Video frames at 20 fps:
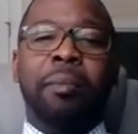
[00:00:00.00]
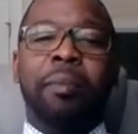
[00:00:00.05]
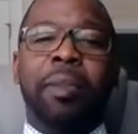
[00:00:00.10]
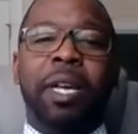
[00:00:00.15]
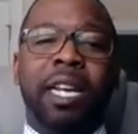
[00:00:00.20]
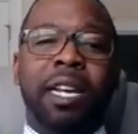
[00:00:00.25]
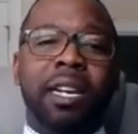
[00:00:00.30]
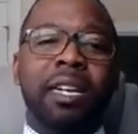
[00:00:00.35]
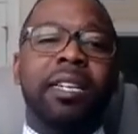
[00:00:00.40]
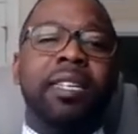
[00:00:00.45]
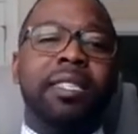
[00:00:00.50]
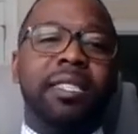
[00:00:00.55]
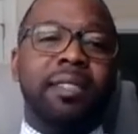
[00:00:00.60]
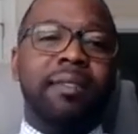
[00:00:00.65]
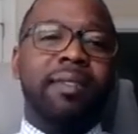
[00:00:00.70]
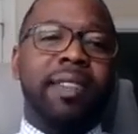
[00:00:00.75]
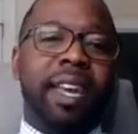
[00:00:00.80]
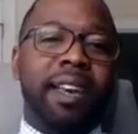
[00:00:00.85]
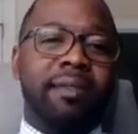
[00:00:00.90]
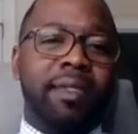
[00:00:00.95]
because
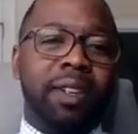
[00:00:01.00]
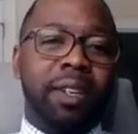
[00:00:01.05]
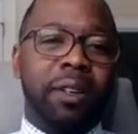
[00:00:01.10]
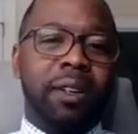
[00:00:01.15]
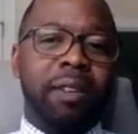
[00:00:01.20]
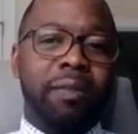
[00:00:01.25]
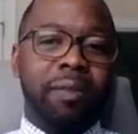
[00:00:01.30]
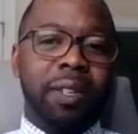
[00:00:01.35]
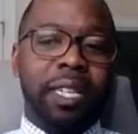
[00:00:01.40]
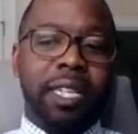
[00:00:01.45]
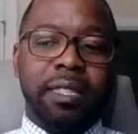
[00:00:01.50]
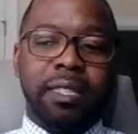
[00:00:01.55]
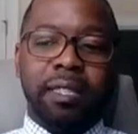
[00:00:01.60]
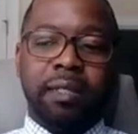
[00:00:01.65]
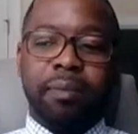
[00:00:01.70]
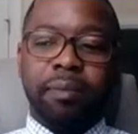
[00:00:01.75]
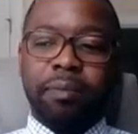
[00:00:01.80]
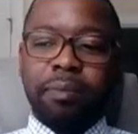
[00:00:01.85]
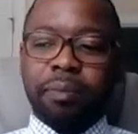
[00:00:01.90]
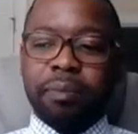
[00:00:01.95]
of that very reason,
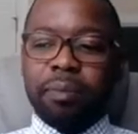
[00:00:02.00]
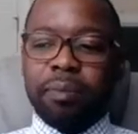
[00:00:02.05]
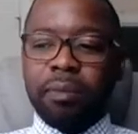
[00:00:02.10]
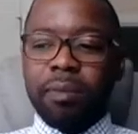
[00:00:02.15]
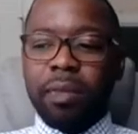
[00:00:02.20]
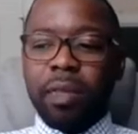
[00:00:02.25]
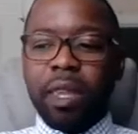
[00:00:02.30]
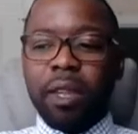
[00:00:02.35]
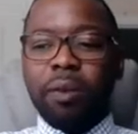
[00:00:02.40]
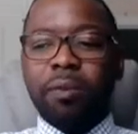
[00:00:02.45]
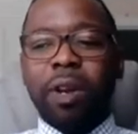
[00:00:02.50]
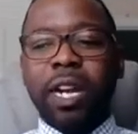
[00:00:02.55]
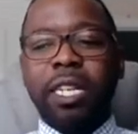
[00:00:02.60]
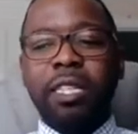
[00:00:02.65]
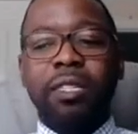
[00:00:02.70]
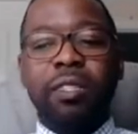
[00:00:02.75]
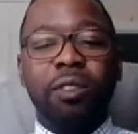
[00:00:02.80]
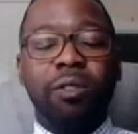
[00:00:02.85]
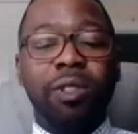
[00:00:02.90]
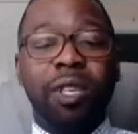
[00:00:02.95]
right?
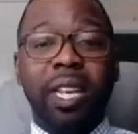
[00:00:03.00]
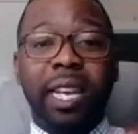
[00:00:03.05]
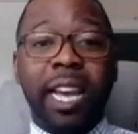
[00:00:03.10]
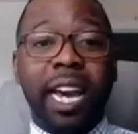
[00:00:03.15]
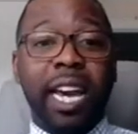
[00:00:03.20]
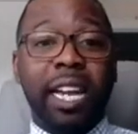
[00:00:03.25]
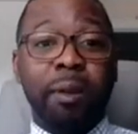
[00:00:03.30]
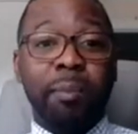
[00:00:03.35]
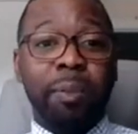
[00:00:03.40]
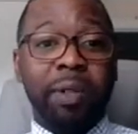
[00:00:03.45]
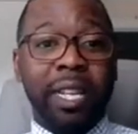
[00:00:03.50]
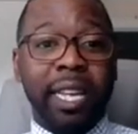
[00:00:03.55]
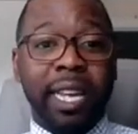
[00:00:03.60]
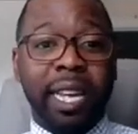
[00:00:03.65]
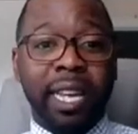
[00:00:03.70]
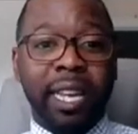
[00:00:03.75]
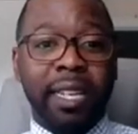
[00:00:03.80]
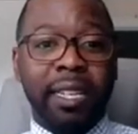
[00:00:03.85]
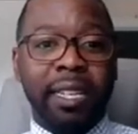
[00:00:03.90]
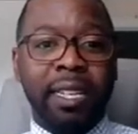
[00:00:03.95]
So you got to
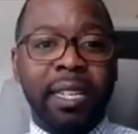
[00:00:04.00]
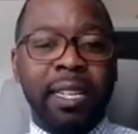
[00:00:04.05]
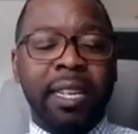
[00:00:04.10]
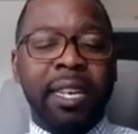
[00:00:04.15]
plan.